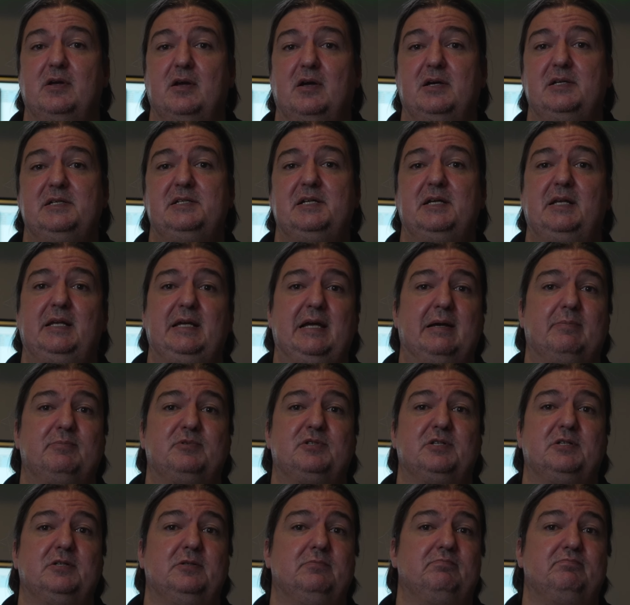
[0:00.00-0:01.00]
Ideally up
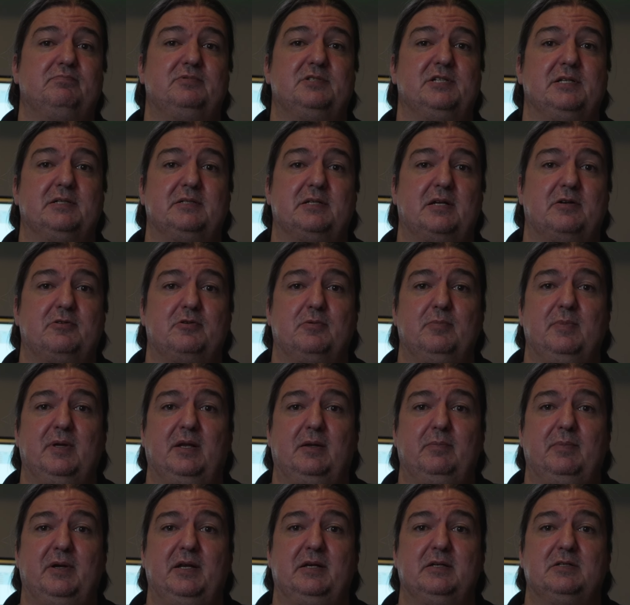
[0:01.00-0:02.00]
to
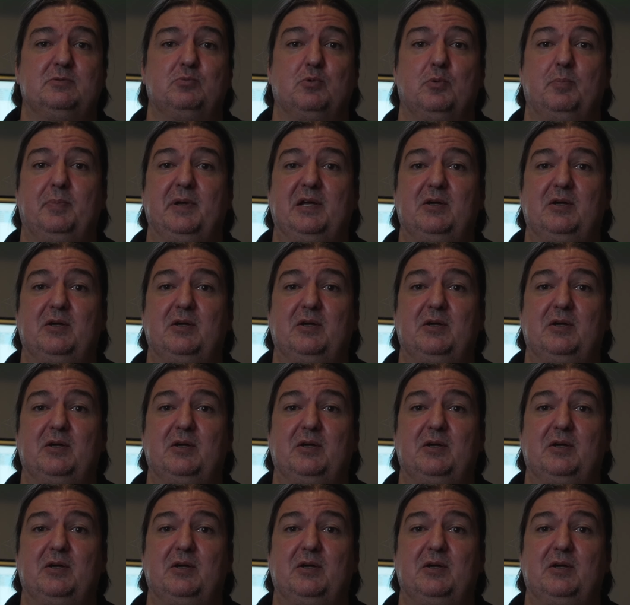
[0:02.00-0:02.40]
600mm would be